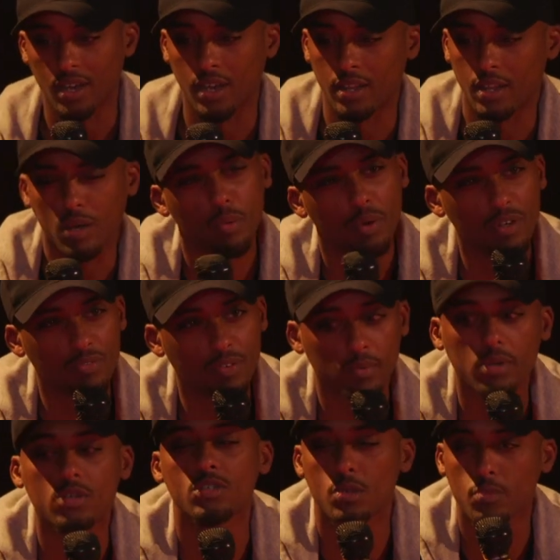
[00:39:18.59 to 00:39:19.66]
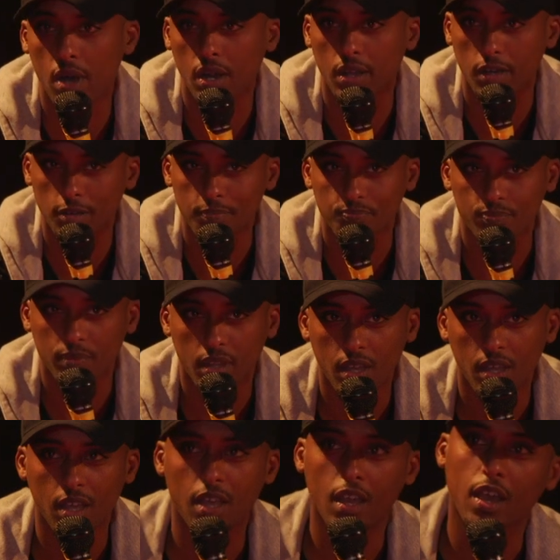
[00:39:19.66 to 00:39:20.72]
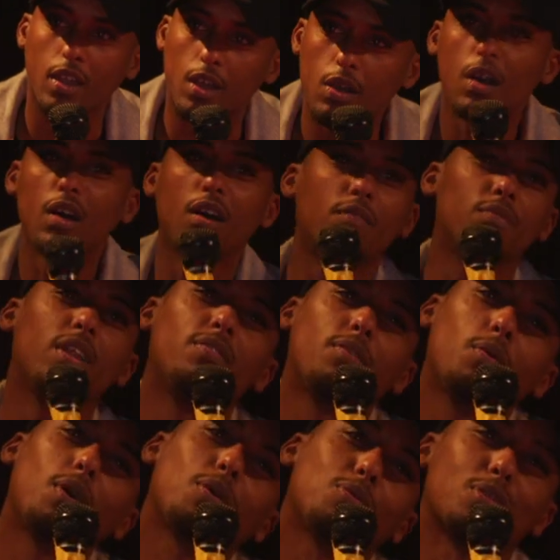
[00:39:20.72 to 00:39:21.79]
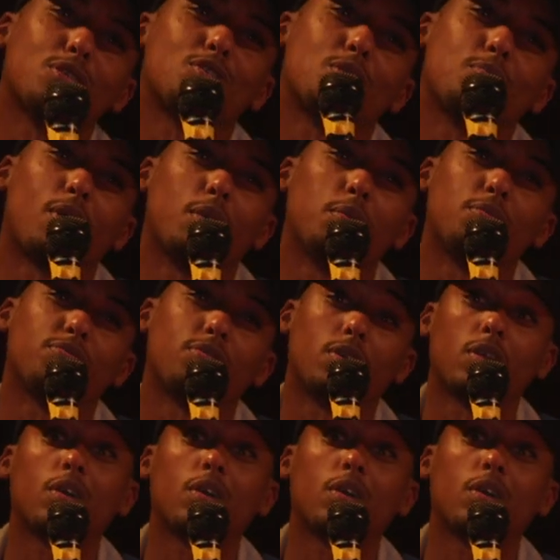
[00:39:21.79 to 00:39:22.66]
And they go, where are you from? I go, Somalia. And they go, oh, I've never worked with a Somali before.